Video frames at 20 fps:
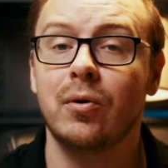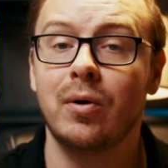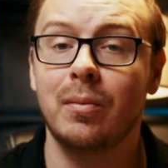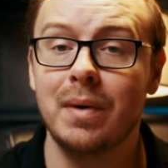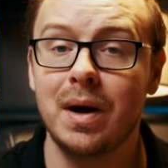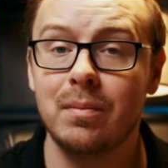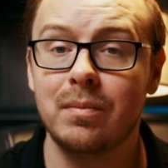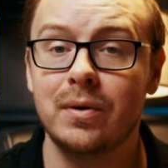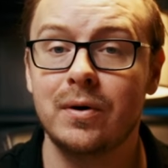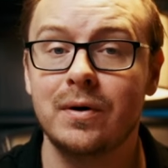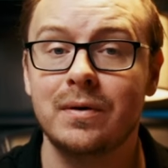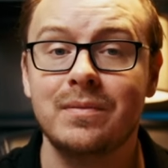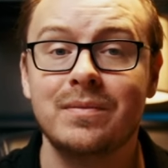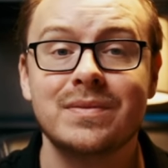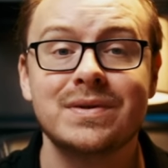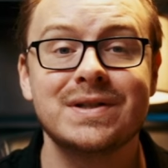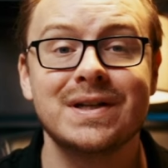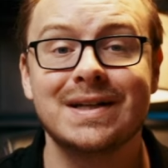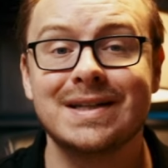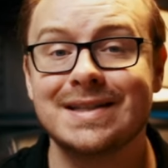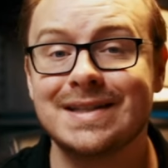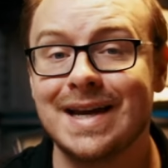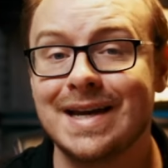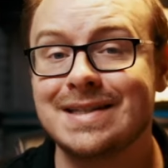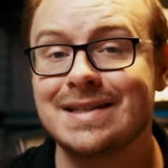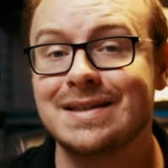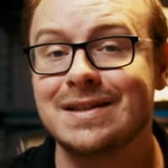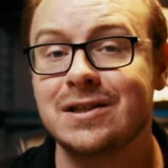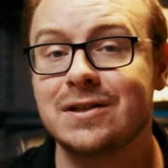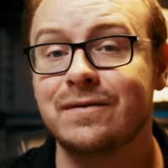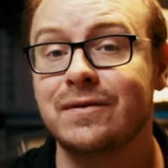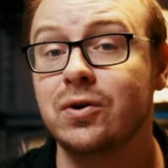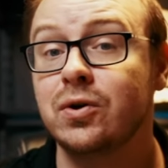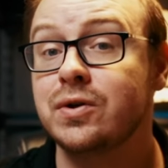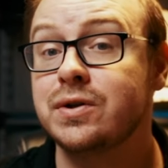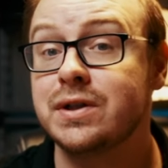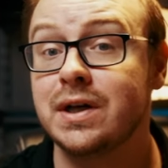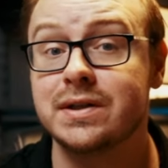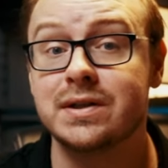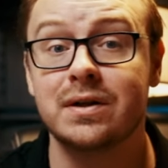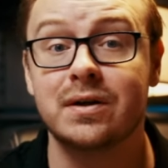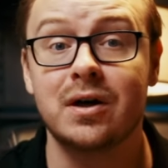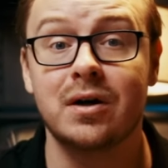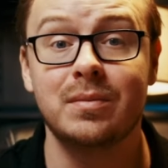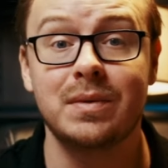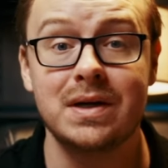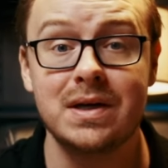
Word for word: remember, success in this field doesn't come